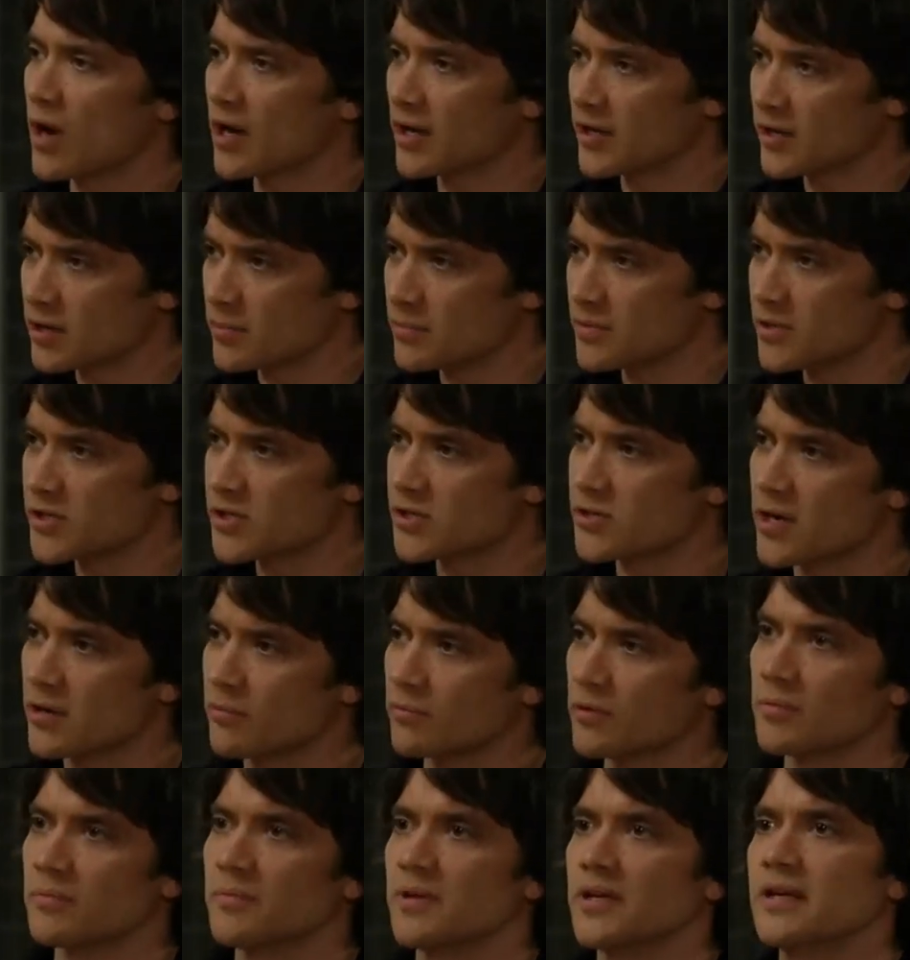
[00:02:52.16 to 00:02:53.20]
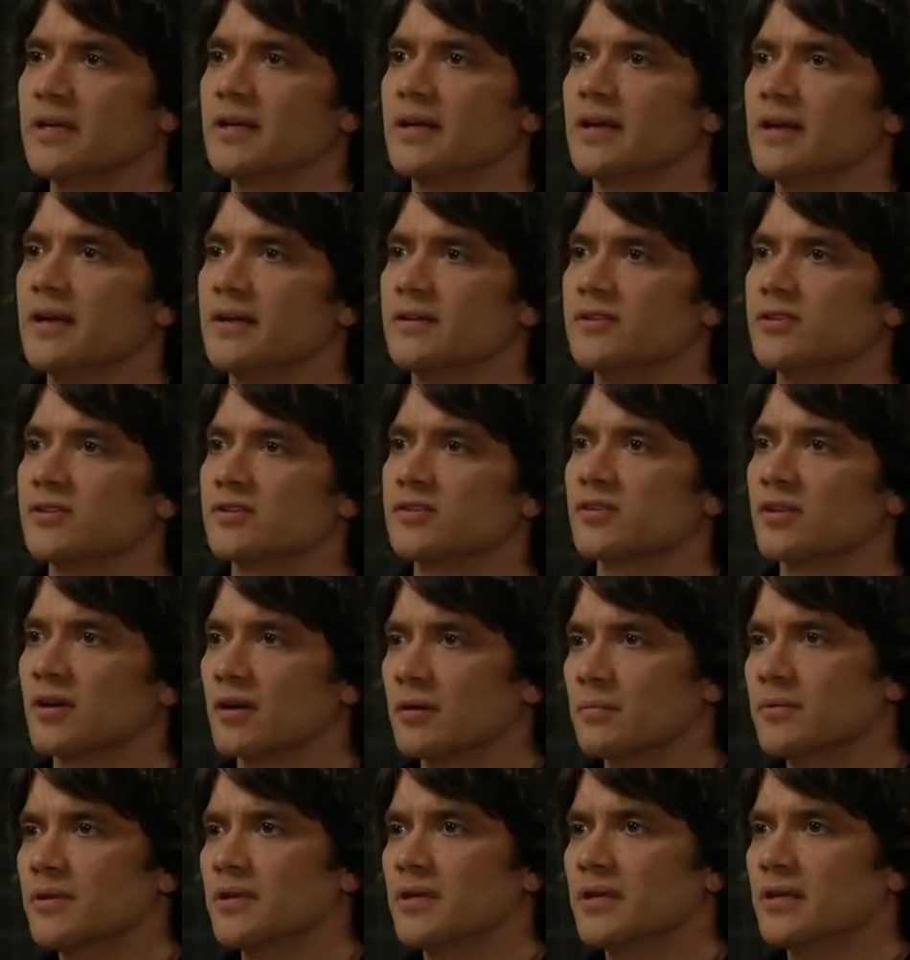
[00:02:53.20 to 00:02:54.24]
So why don't you be straight with me and just
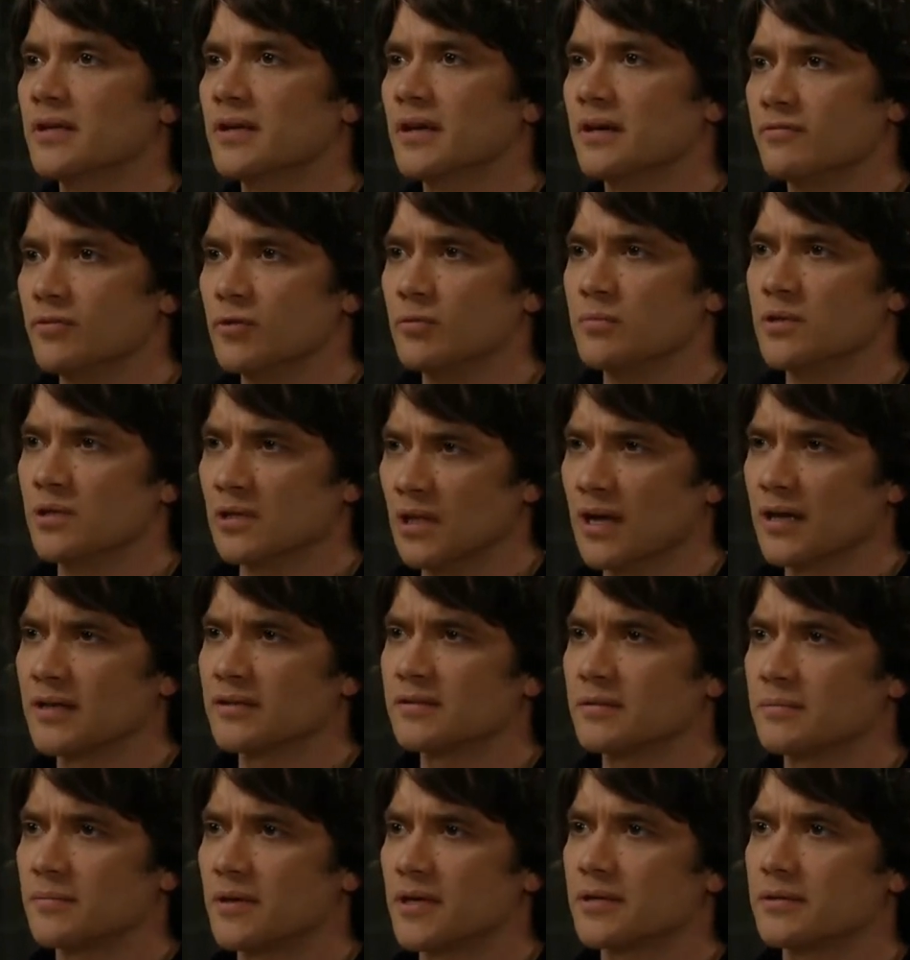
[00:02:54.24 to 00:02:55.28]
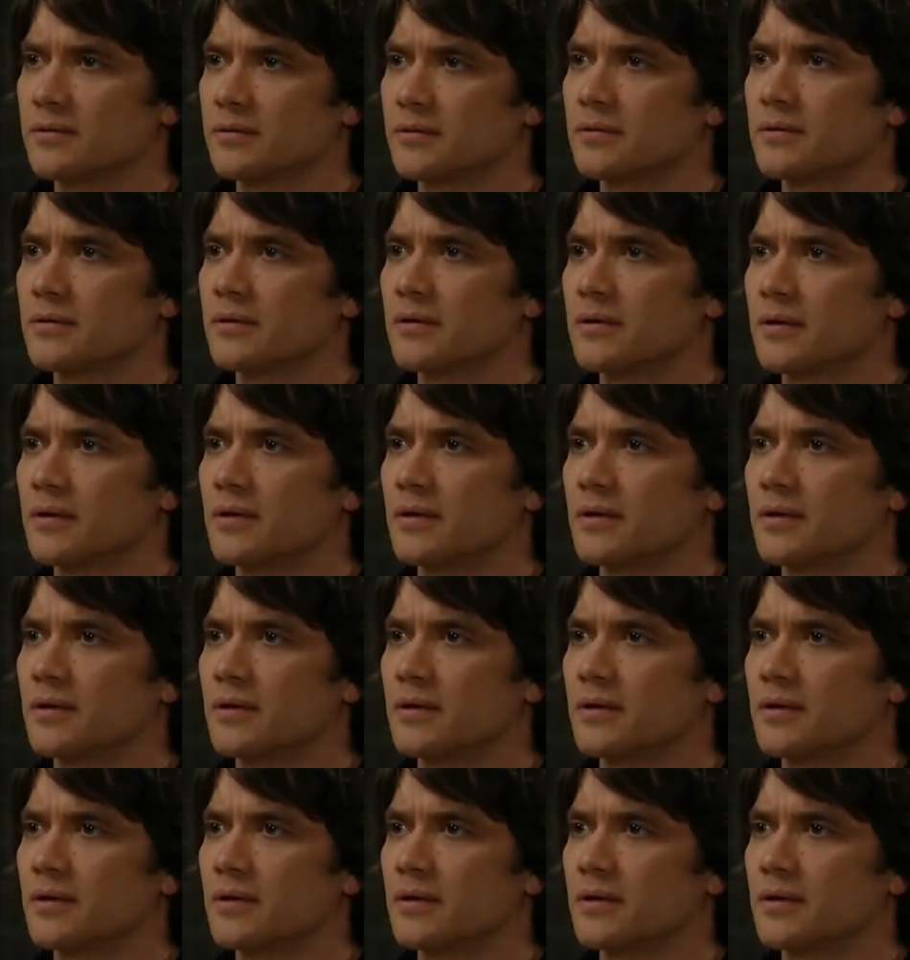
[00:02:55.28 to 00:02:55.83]
tell me, have you been lying to Michael?